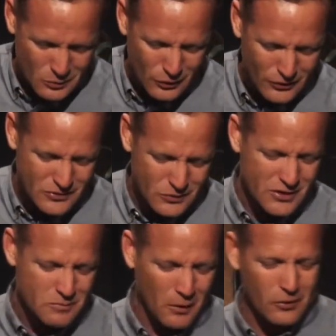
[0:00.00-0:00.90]
words were
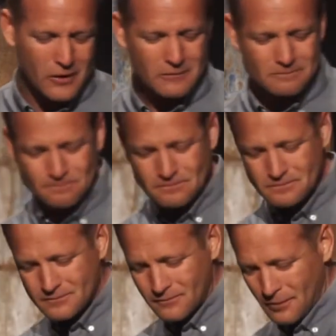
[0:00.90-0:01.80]
spoken.
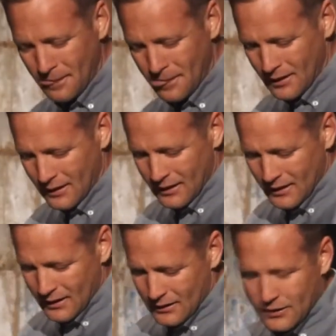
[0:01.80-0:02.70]

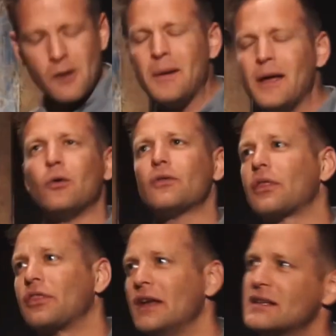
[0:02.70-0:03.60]
Think about all the
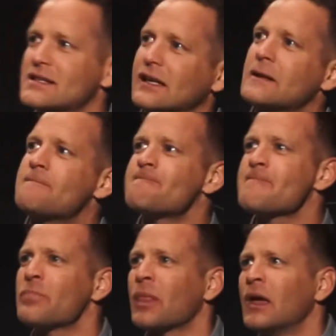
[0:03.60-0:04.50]
things that
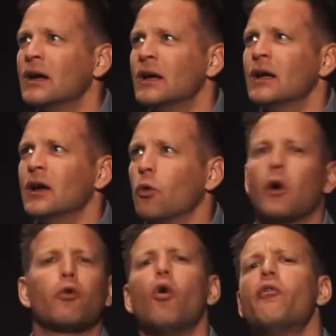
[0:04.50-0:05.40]

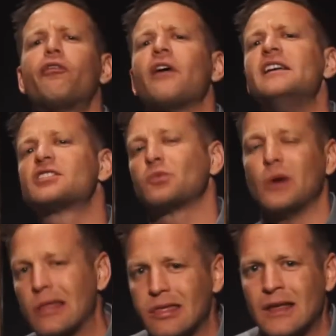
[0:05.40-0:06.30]
we're all faced
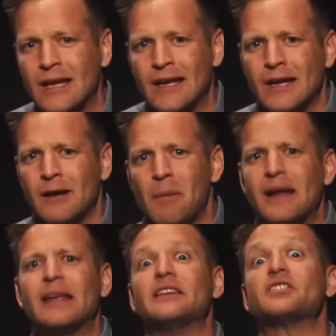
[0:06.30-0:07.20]
with
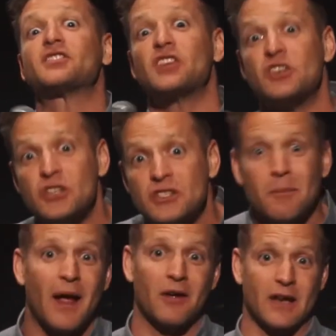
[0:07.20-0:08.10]
making decisions
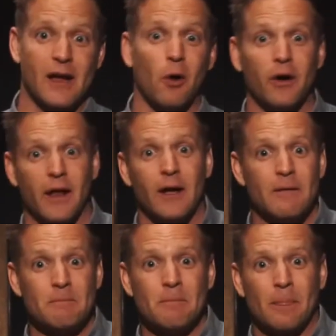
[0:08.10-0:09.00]
about day by day.
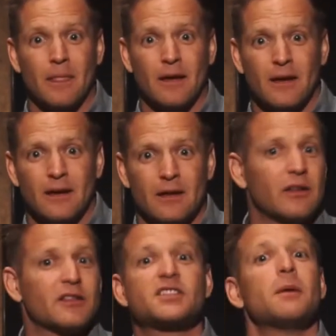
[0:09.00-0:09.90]

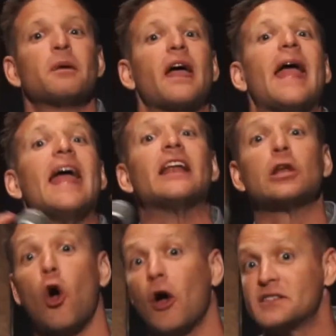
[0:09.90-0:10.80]
Like some of the
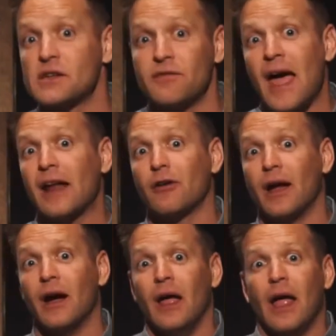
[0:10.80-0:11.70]
headlines of that
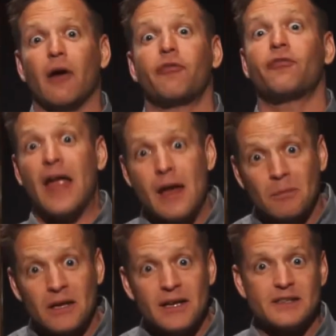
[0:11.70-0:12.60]
are our
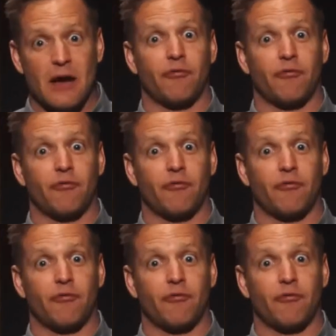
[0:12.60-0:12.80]
families, our